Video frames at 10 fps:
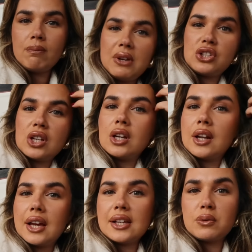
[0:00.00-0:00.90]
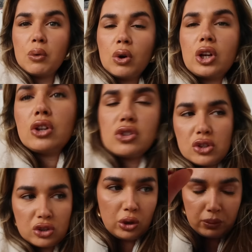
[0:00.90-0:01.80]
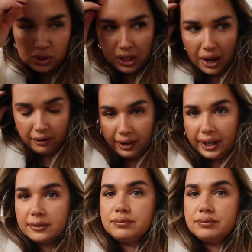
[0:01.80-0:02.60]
mission is we wanna go to the sculpture gallery,